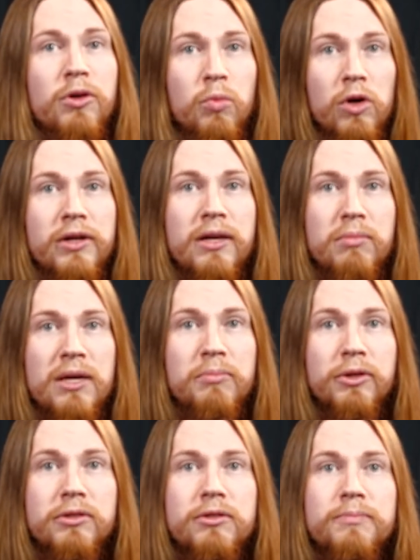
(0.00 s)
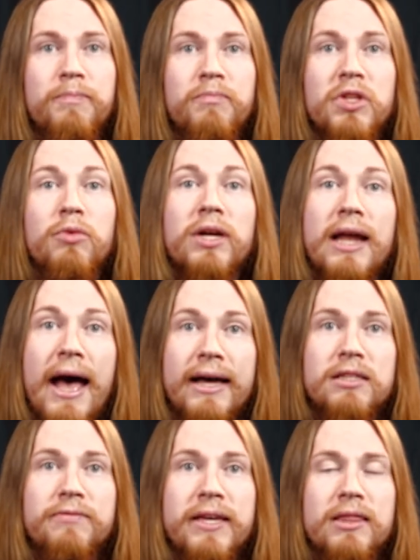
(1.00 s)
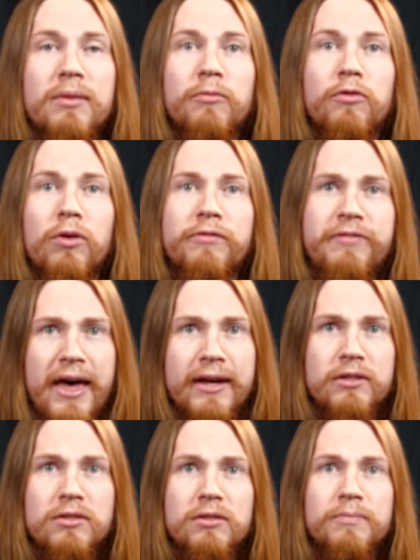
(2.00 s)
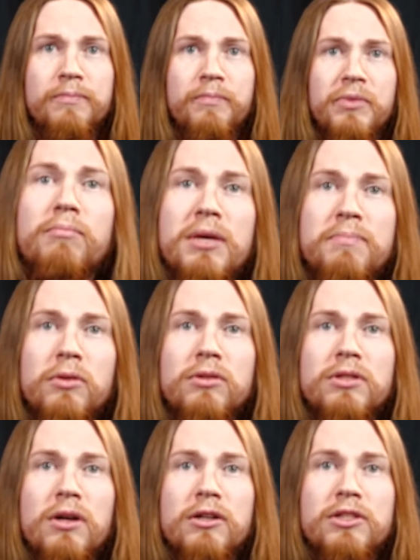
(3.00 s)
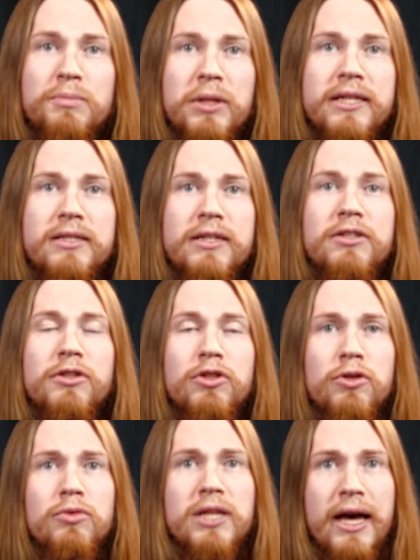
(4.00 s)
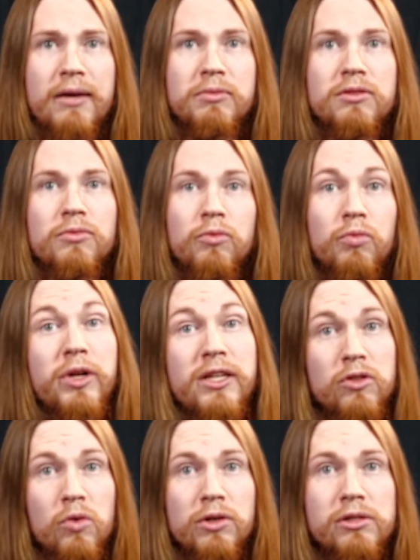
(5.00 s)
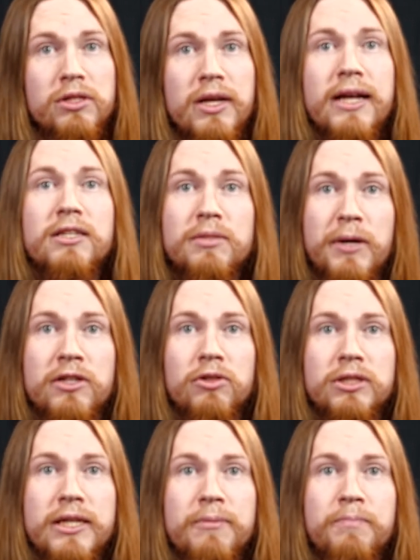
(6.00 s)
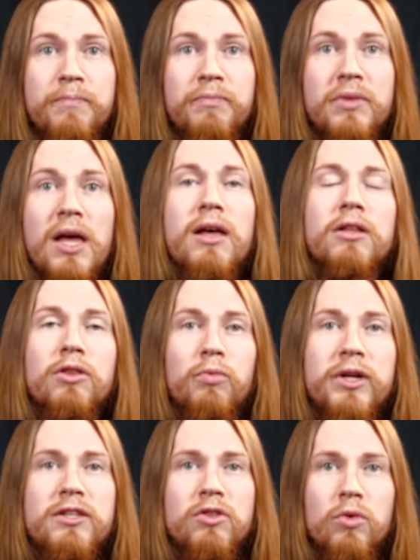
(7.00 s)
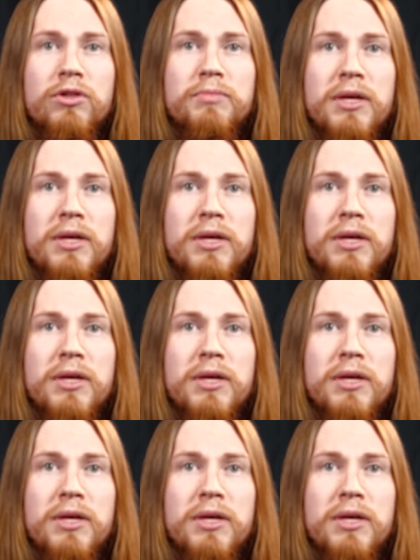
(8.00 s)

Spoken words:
your working meeples, you can activate them for effects. Meeples are split into 2 types, resource and specialty. The resource